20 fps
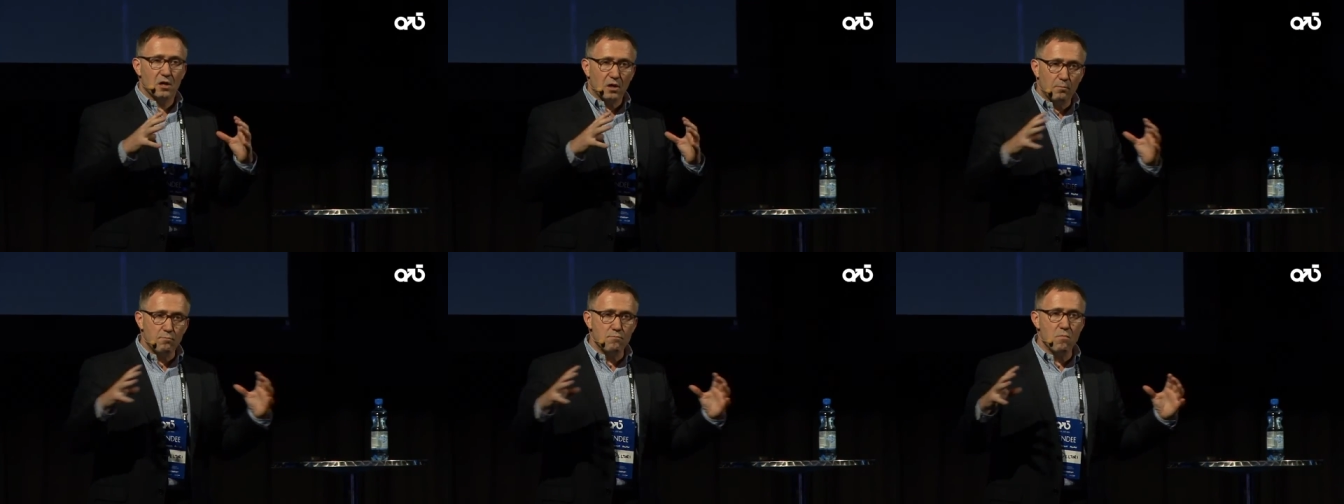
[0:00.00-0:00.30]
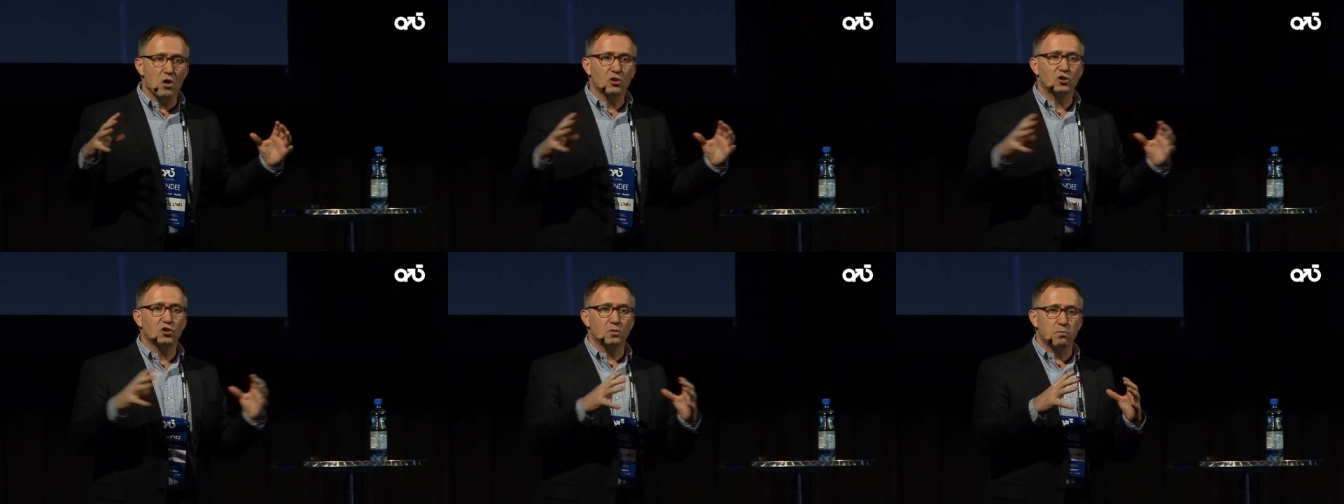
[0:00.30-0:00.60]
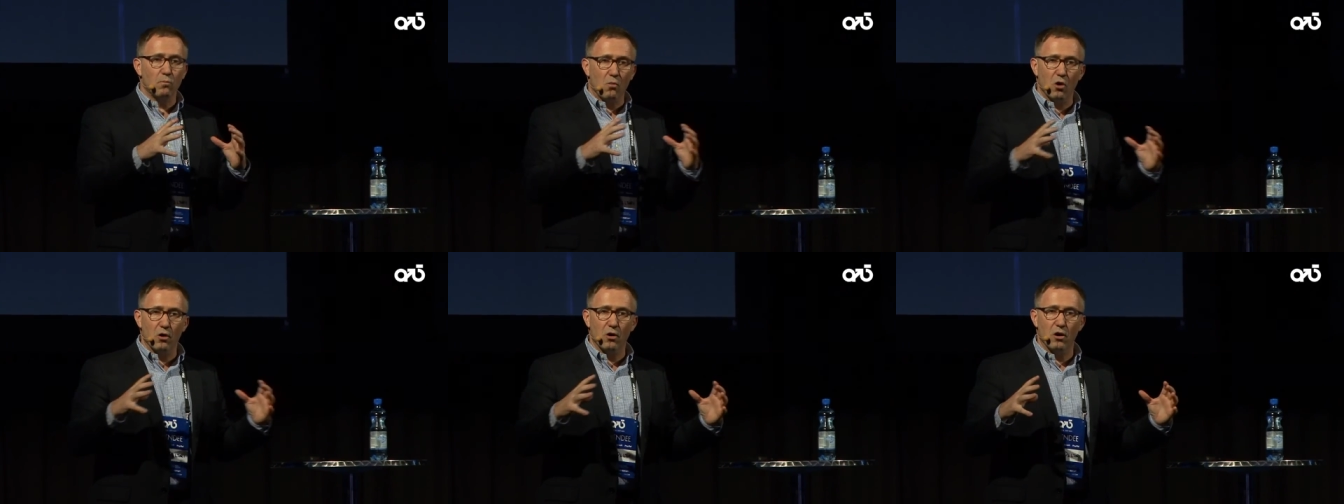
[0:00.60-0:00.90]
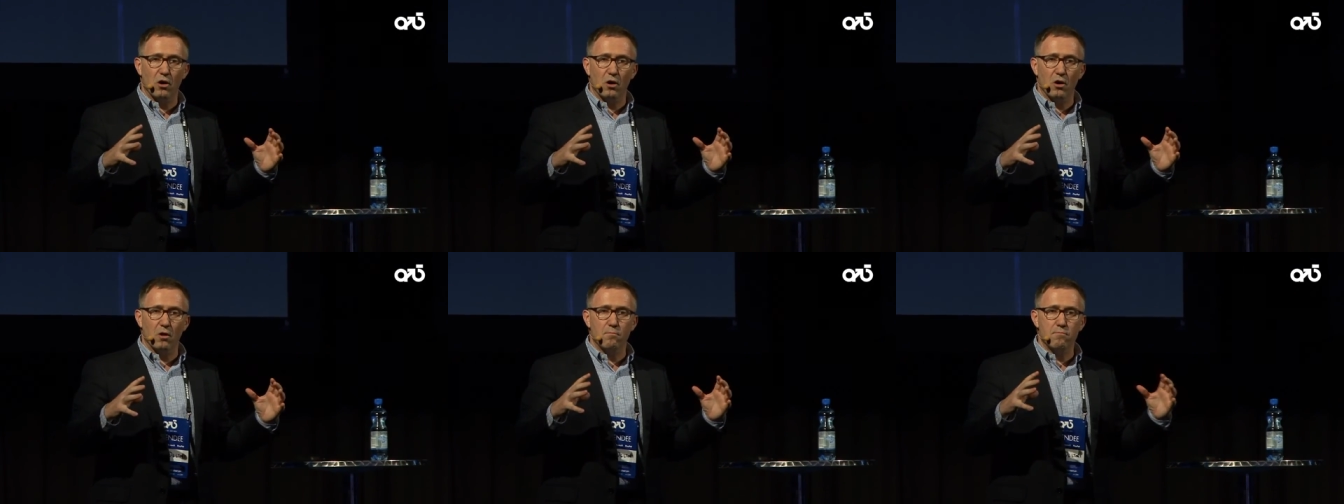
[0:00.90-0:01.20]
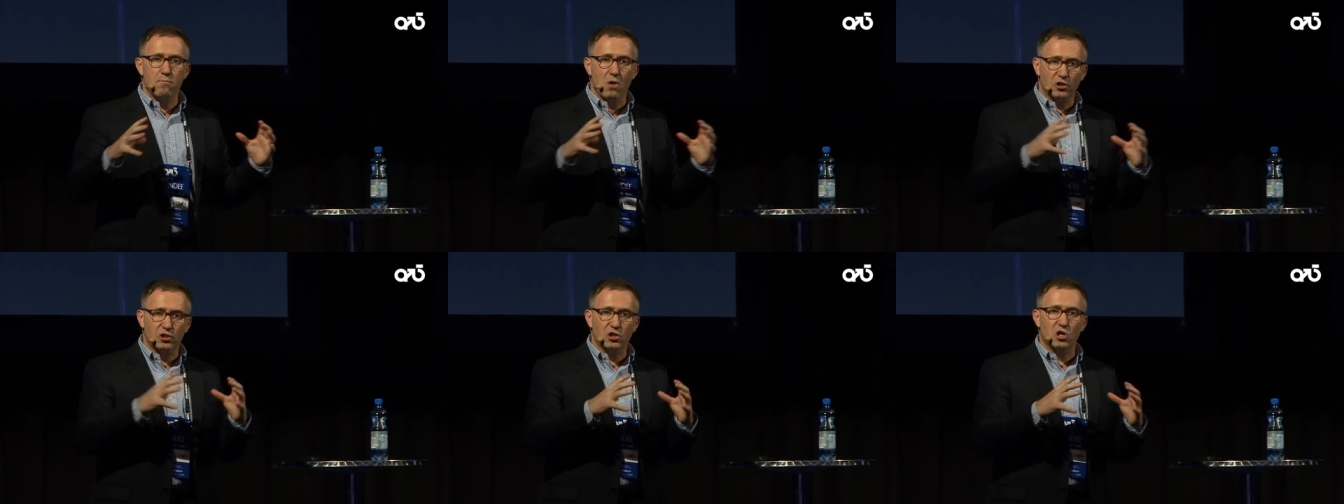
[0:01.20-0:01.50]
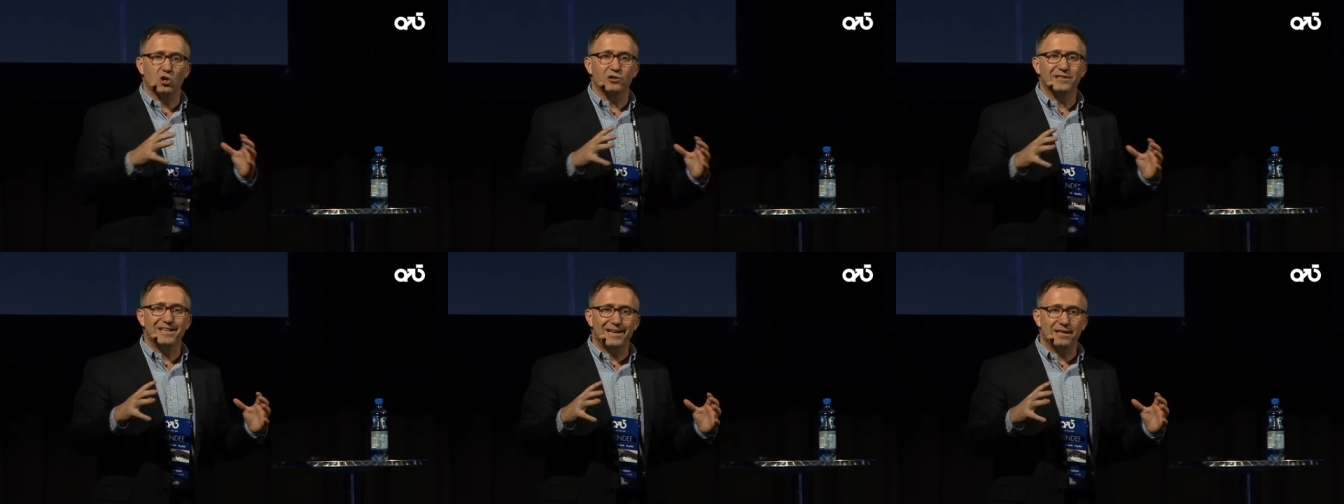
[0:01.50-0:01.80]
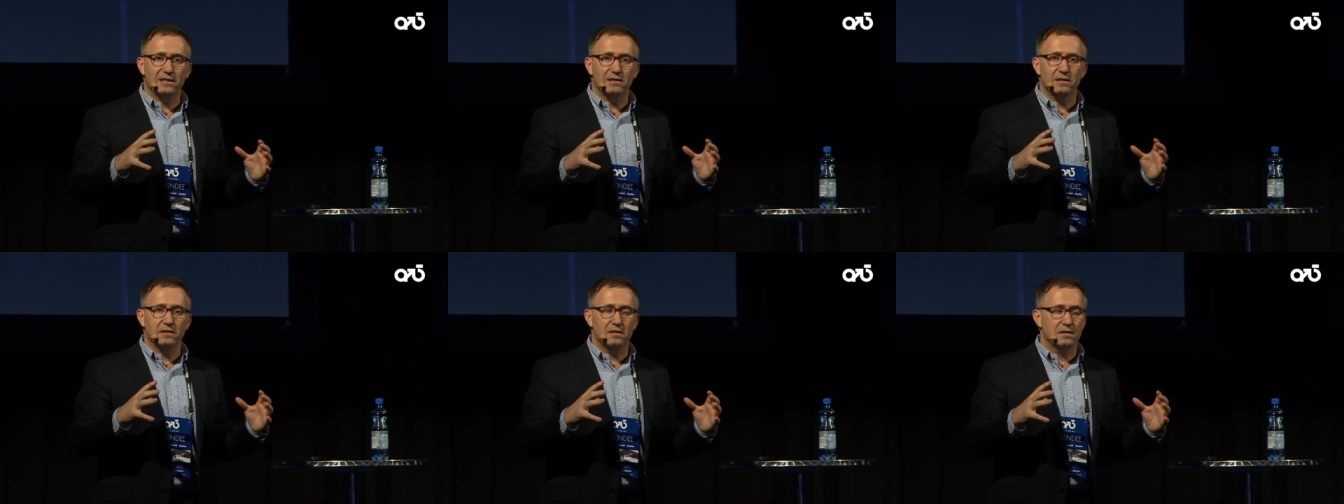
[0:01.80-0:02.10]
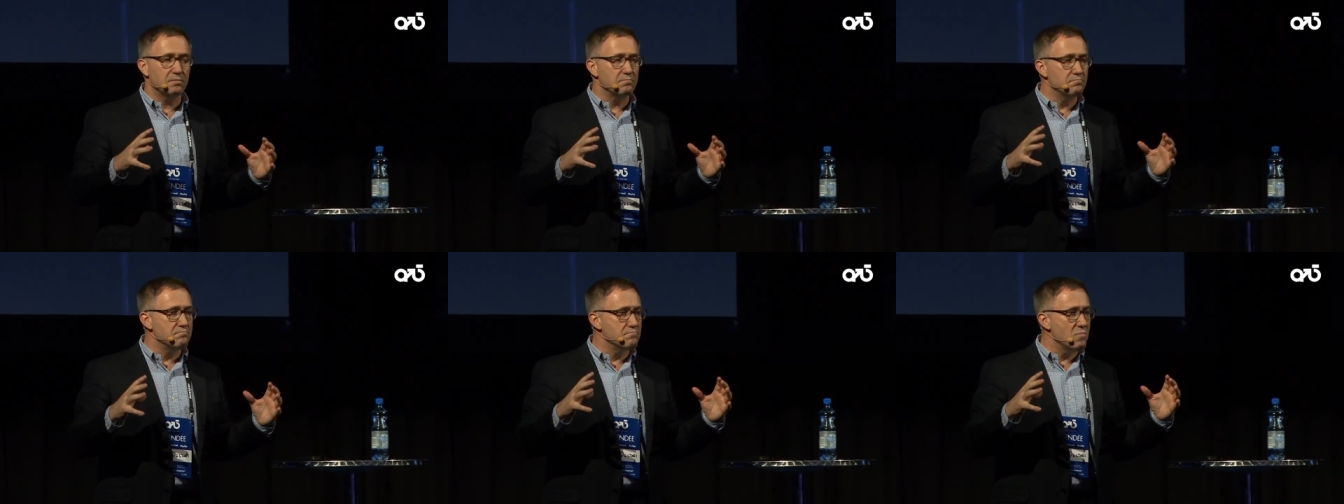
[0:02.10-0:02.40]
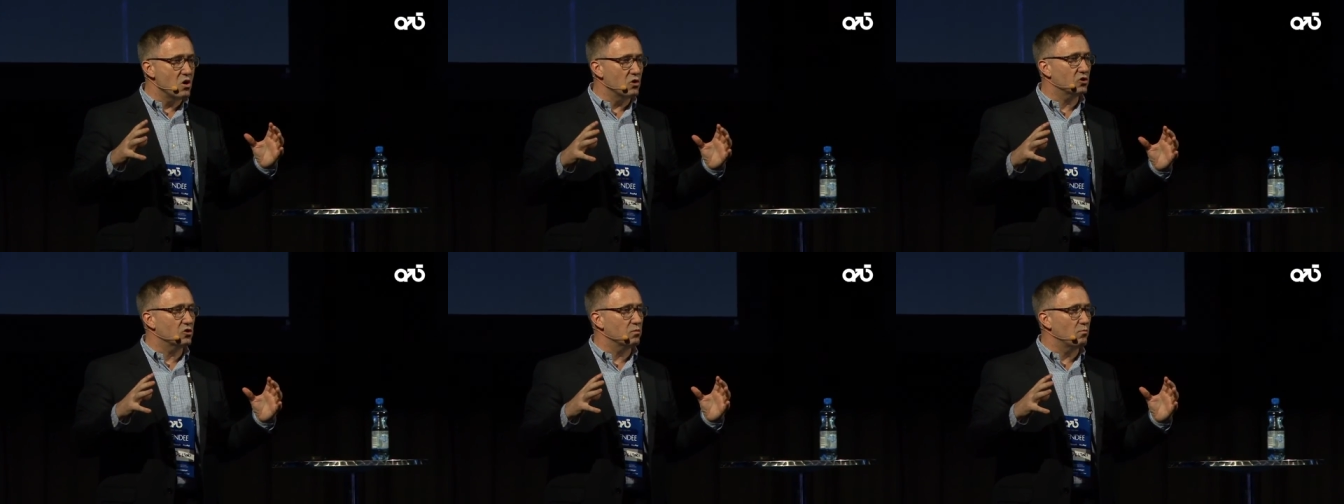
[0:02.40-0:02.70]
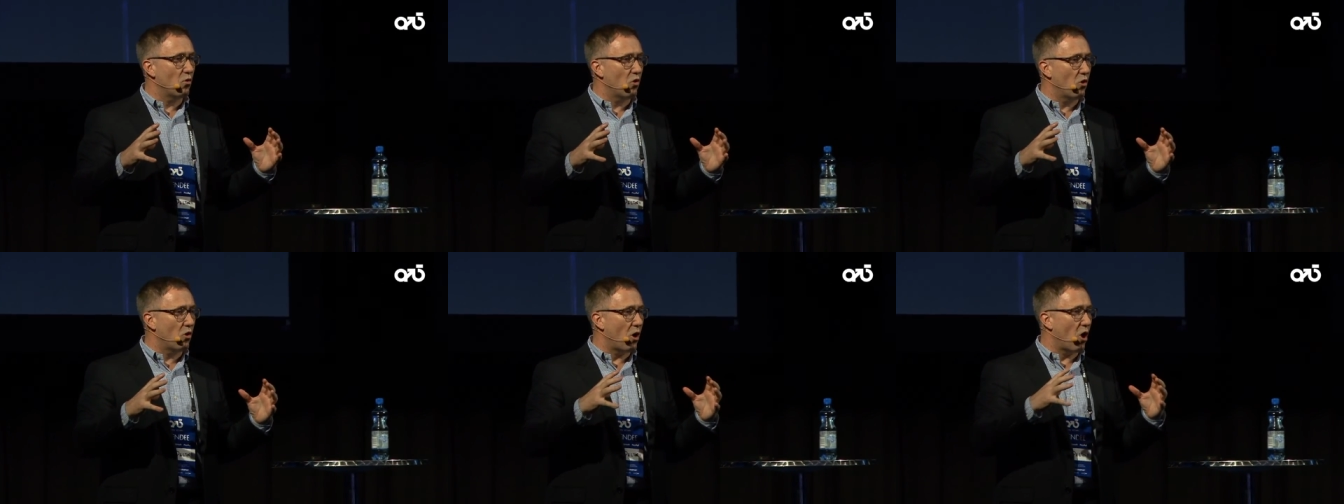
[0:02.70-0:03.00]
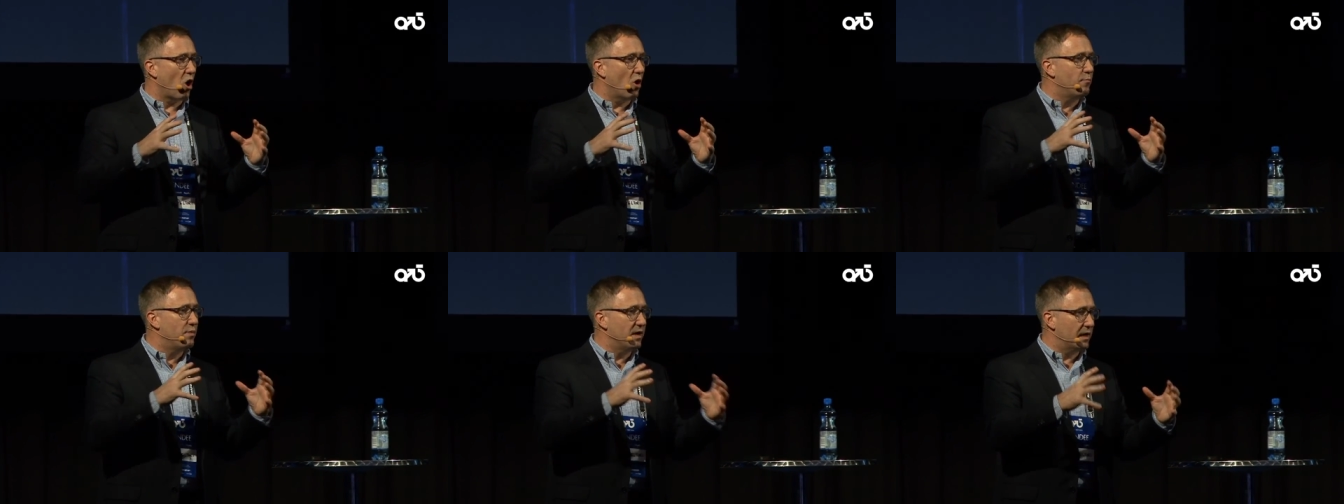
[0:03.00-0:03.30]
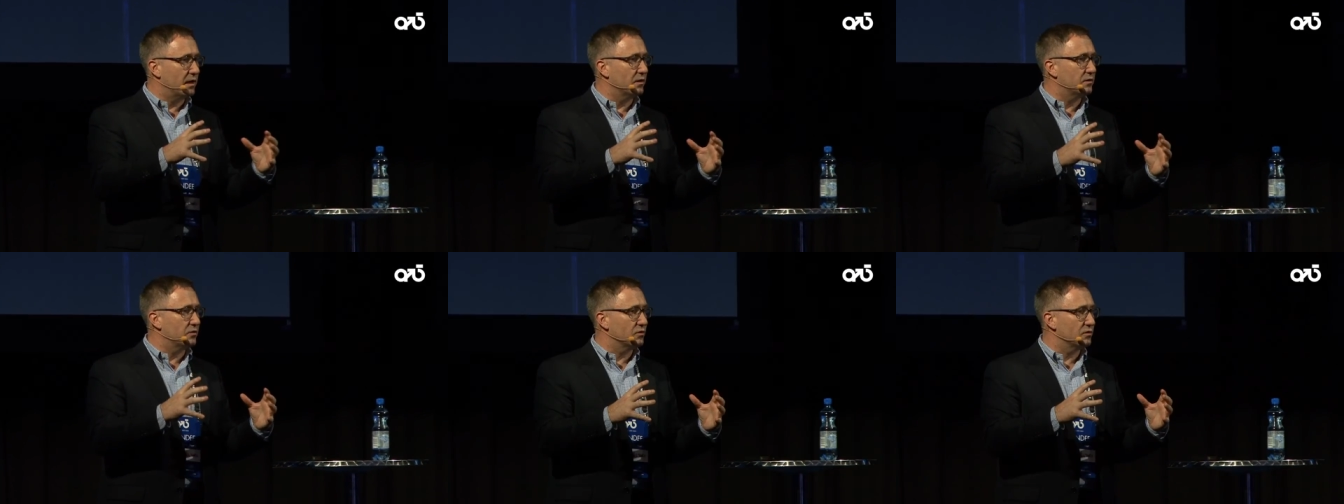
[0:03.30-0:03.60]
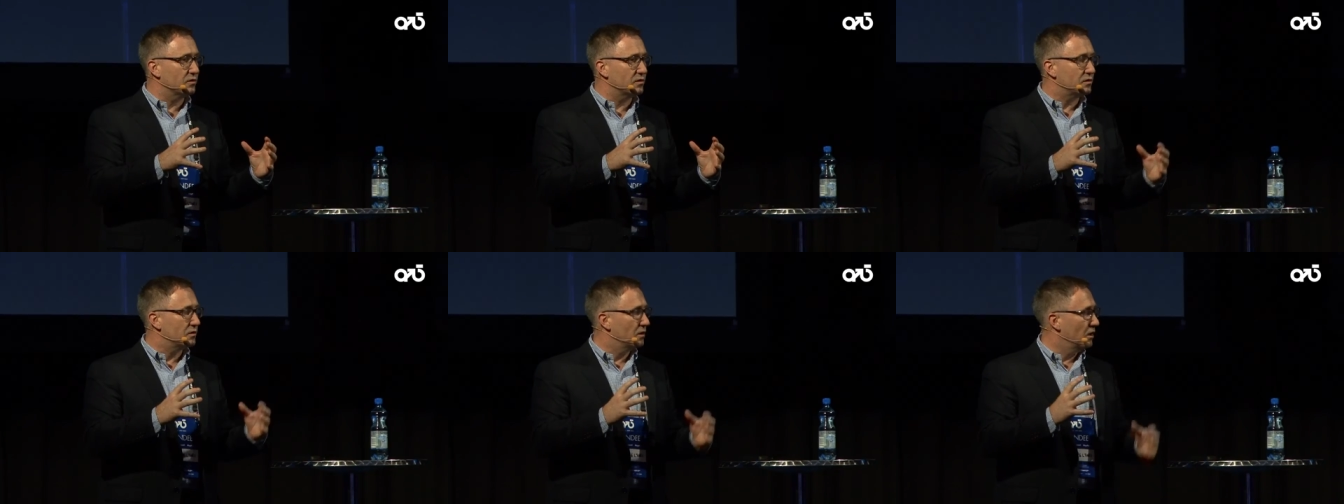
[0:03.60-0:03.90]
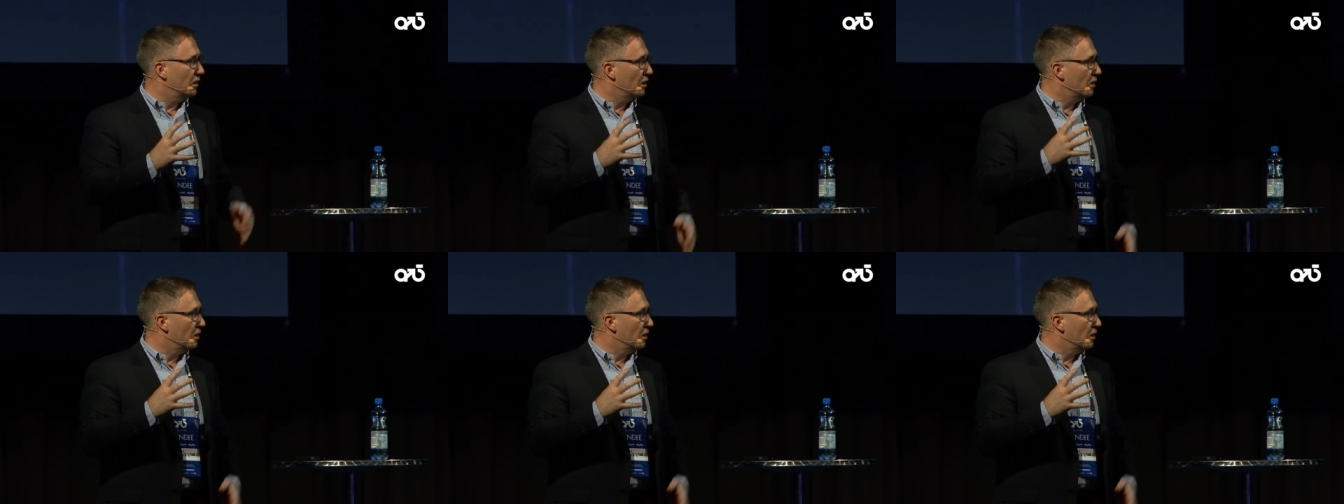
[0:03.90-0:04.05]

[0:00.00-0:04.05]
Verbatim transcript: much smaller, much connected, much more ubiquitous,